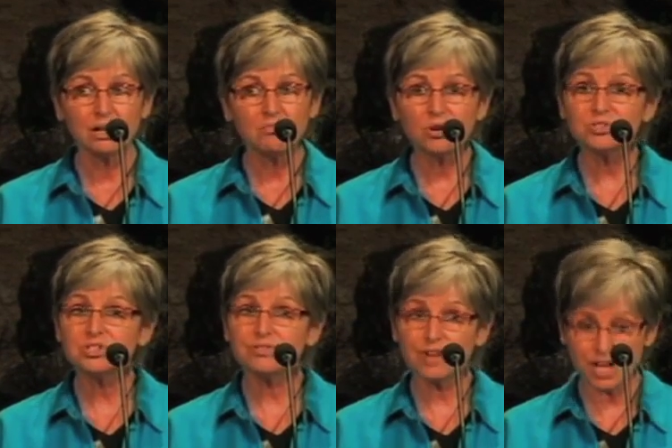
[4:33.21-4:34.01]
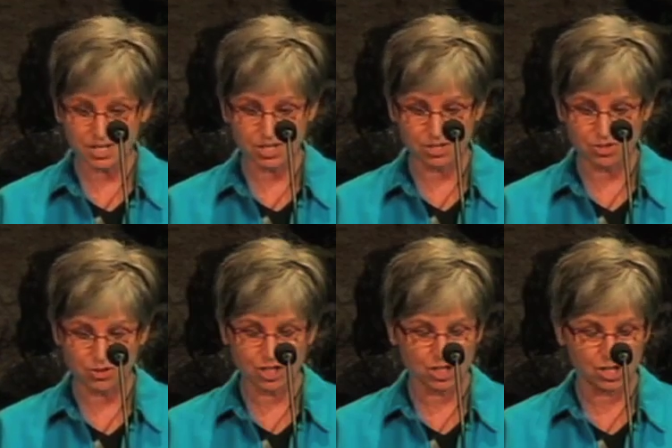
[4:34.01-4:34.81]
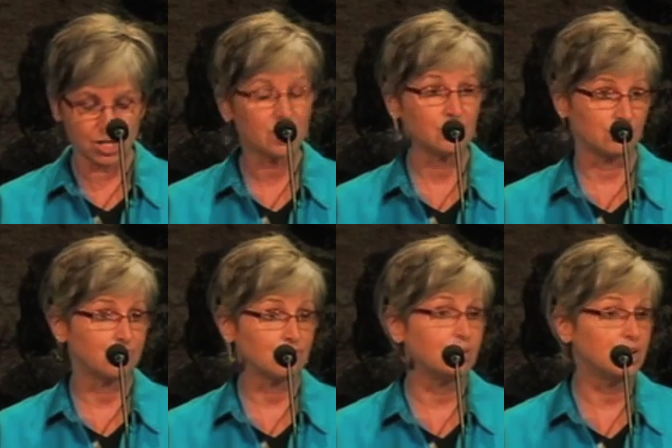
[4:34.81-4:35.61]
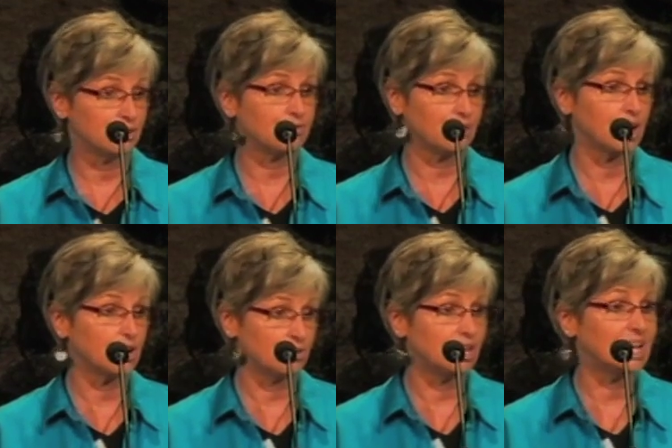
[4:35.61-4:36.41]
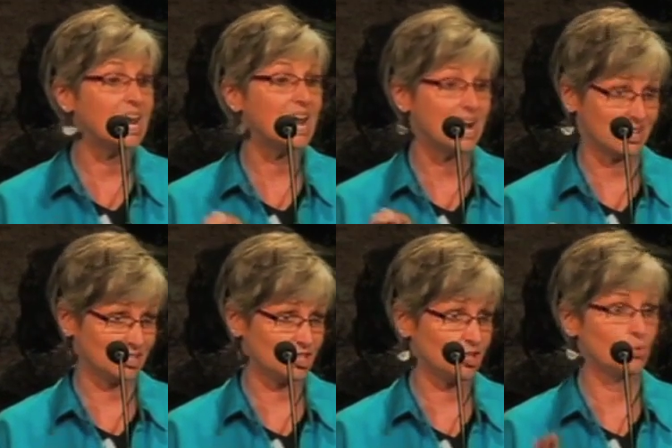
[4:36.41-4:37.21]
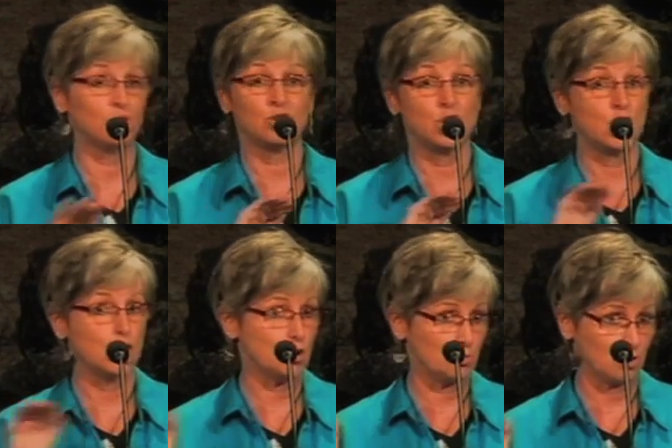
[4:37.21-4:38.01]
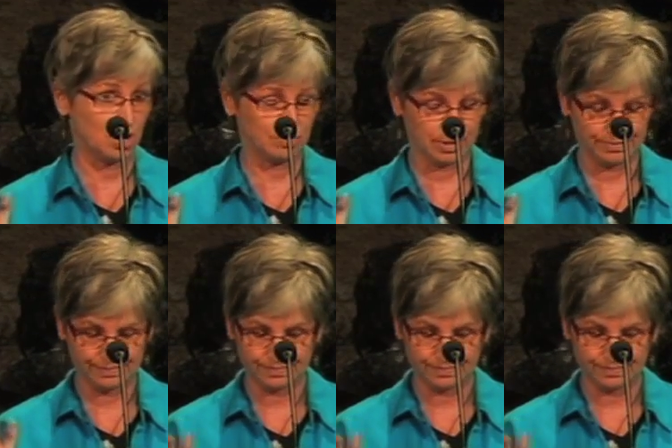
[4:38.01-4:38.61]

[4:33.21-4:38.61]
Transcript: Most of us can stretch a nickel from here to Franconian Notch with no problem.